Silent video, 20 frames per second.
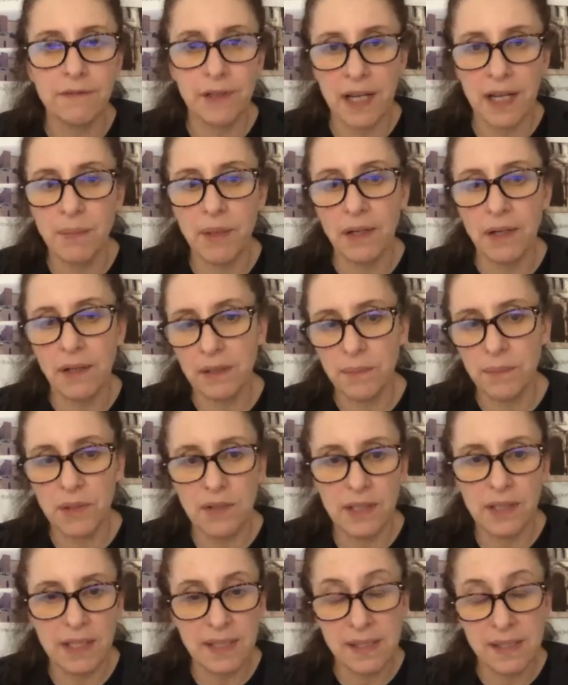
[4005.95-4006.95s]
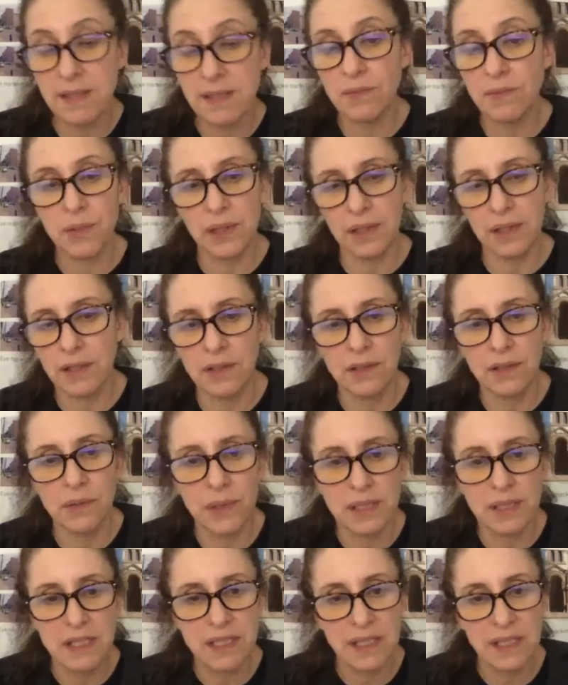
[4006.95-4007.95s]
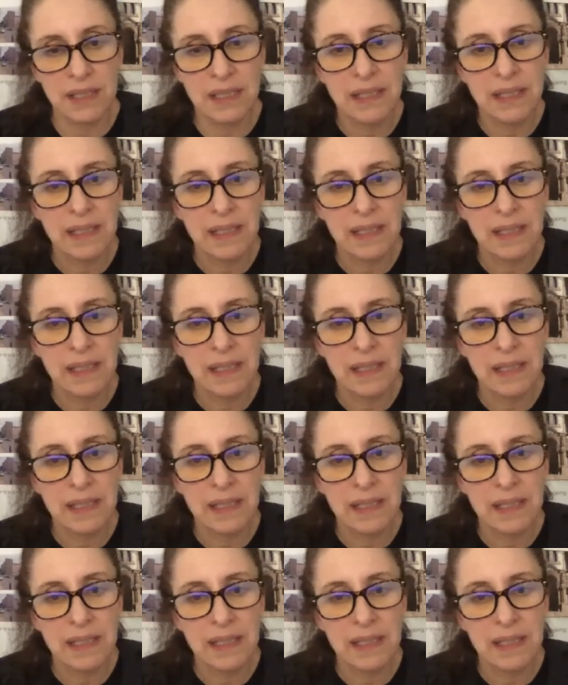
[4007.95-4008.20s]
frame our communities it's a really good question